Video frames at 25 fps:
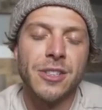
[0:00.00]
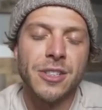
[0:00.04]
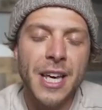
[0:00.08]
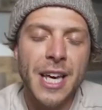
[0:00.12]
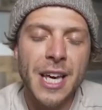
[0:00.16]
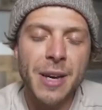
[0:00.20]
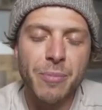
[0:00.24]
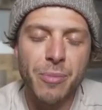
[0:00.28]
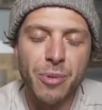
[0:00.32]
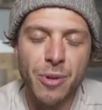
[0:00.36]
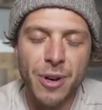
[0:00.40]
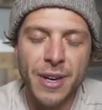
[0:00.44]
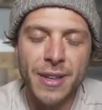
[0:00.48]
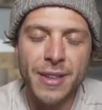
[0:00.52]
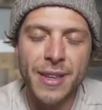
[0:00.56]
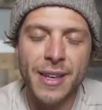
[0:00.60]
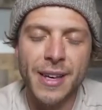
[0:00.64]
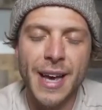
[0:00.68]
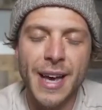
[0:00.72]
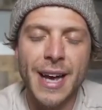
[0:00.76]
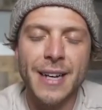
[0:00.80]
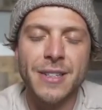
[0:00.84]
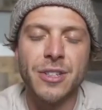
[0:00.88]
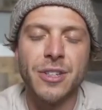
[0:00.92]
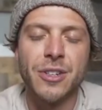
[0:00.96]
just keep
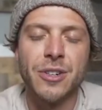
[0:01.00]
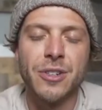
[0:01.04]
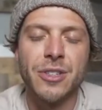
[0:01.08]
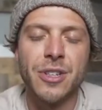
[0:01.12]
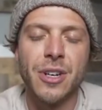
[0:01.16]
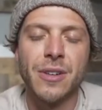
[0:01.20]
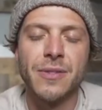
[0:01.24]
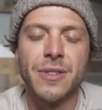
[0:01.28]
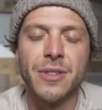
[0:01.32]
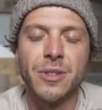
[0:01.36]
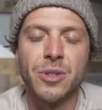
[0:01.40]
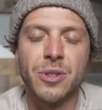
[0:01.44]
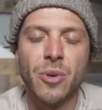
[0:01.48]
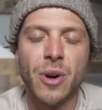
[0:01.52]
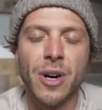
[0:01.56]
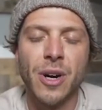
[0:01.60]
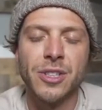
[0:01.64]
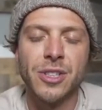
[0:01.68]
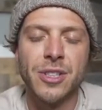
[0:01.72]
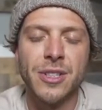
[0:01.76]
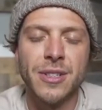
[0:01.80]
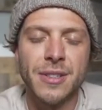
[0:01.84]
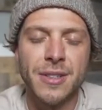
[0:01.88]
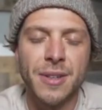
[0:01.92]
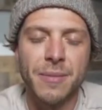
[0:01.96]
breathing, asking yourself these
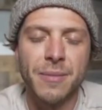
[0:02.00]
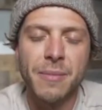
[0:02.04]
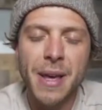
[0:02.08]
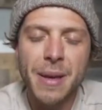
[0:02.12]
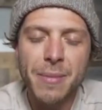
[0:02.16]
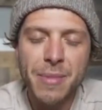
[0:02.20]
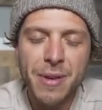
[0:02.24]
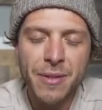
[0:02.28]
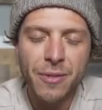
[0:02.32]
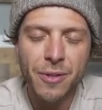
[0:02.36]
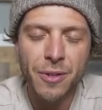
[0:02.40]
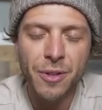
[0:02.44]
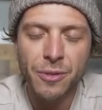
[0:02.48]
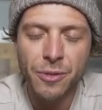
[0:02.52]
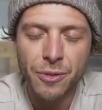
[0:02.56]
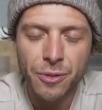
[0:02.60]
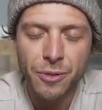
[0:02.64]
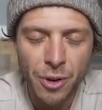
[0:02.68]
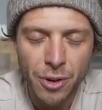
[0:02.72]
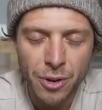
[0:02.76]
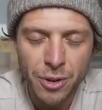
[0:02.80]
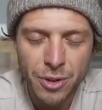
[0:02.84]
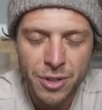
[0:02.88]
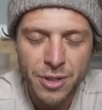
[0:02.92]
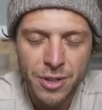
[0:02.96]
questions. And maybe for the
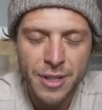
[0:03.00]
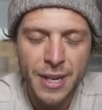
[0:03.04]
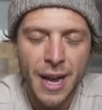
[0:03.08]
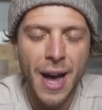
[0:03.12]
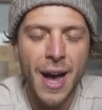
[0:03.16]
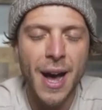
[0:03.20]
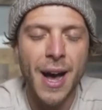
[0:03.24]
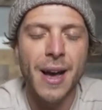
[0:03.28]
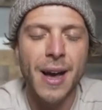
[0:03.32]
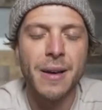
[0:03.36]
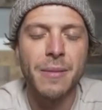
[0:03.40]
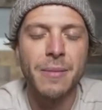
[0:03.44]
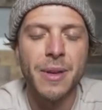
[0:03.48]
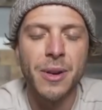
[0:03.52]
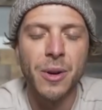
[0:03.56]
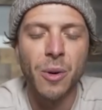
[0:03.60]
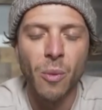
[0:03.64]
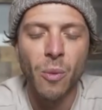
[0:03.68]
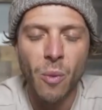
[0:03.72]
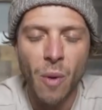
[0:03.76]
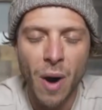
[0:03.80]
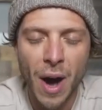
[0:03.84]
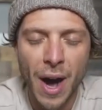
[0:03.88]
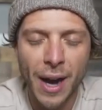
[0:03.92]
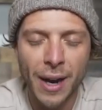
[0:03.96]
first time in
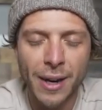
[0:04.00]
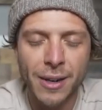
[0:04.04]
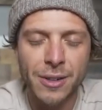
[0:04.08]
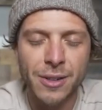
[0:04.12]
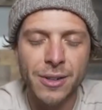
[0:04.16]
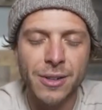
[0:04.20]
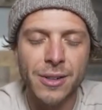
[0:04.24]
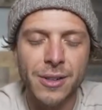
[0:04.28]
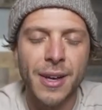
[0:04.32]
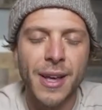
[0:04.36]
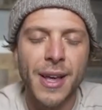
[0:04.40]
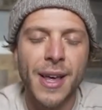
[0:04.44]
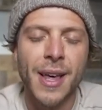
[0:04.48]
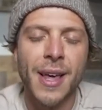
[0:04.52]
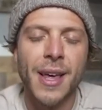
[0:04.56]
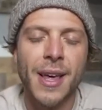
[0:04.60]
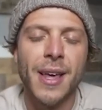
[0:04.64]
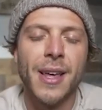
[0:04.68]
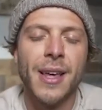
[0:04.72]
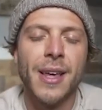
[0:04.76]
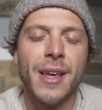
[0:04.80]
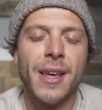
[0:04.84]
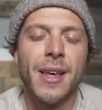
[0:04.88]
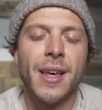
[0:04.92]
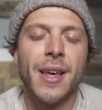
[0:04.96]
a while,
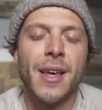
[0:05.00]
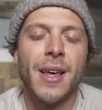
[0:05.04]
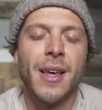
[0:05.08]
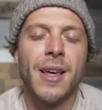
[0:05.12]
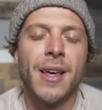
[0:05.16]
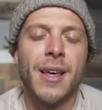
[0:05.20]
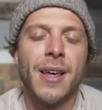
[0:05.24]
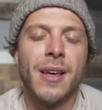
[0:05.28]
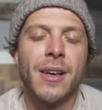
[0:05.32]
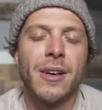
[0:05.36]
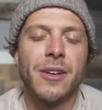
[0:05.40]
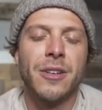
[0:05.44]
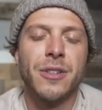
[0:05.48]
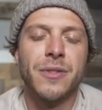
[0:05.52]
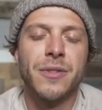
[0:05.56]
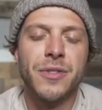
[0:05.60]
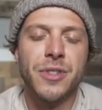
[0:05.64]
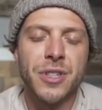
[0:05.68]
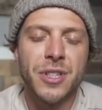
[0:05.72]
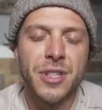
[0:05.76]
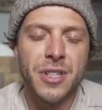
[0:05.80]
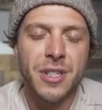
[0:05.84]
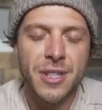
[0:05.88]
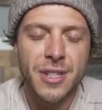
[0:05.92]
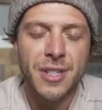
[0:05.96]
you've
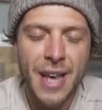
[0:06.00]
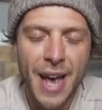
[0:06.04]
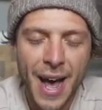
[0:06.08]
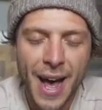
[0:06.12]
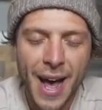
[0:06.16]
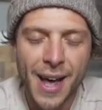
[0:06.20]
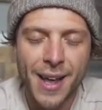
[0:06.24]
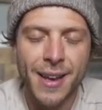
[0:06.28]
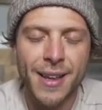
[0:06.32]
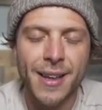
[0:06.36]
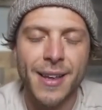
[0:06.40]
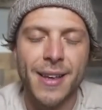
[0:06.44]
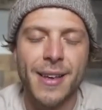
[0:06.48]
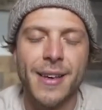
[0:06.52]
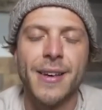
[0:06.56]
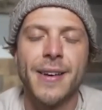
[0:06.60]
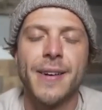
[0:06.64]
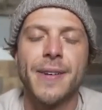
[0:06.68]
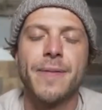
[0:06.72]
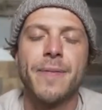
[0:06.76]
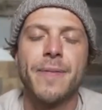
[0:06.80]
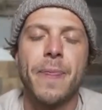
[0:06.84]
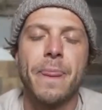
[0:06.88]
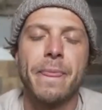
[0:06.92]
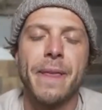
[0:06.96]
just sat
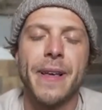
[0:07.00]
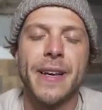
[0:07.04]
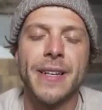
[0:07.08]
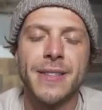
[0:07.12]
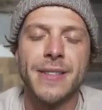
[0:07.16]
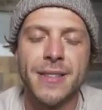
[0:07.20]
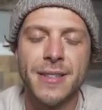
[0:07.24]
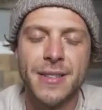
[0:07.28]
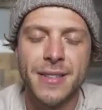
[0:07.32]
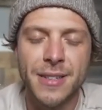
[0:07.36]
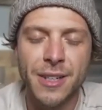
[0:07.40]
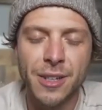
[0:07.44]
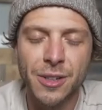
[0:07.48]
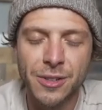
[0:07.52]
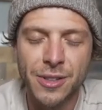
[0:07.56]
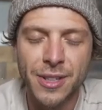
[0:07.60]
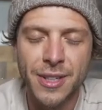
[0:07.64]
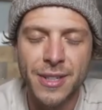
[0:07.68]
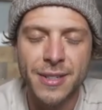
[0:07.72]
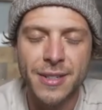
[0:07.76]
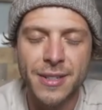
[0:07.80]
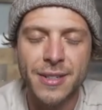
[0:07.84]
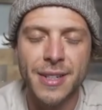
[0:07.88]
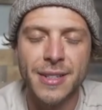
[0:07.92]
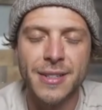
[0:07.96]
in
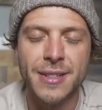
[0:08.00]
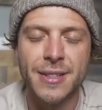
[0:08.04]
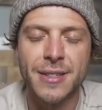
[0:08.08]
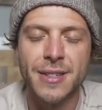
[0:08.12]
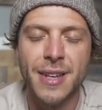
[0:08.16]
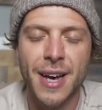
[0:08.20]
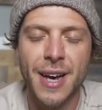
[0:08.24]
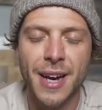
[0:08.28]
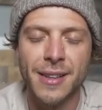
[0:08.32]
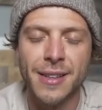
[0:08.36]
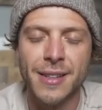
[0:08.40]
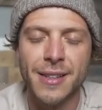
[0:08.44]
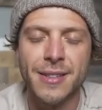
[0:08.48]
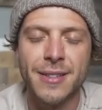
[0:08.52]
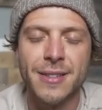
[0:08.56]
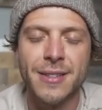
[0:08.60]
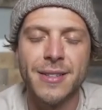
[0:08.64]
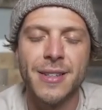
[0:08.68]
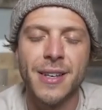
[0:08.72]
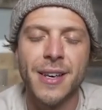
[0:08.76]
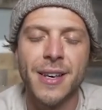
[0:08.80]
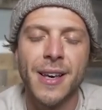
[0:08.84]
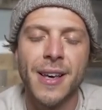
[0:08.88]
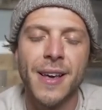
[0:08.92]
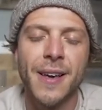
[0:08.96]
stillness and
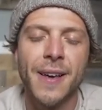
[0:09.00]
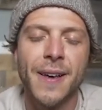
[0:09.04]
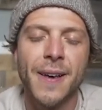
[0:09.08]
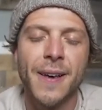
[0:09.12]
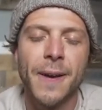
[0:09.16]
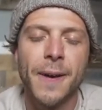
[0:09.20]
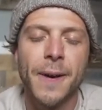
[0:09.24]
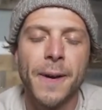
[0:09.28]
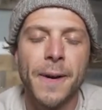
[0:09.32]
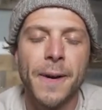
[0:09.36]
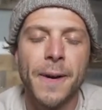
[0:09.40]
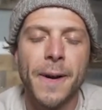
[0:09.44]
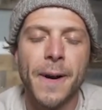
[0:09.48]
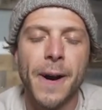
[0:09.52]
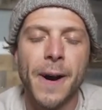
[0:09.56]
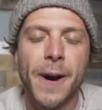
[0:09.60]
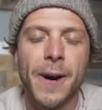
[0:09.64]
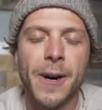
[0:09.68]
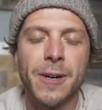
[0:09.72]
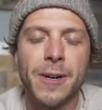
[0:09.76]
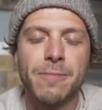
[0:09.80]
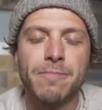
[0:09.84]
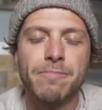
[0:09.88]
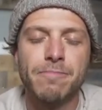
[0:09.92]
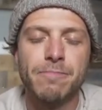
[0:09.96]
silence
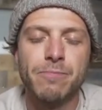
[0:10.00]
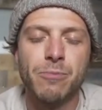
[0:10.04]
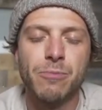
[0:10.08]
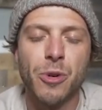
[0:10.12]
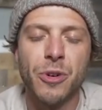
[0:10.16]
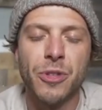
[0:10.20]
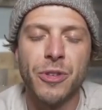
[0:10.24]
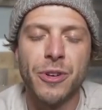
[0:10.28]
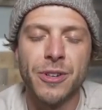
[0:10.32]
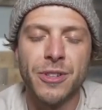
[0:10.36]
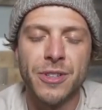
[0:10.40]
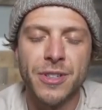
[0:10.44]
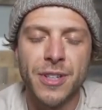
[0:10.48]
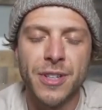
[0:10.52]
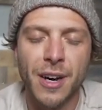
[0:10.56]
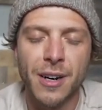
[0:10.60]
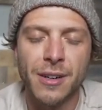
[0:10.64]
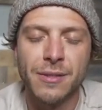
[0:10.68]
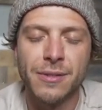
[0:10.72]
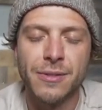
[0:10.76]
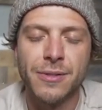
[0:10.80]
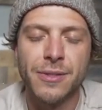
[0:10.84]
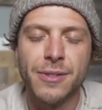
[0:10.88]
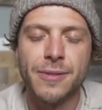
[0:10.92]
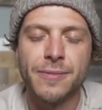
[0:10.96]
um, with
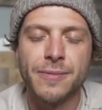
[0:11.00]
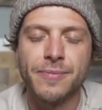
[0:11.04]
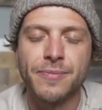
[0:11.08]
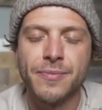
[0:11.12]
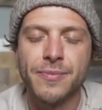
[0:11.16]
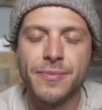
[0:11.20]
yourself.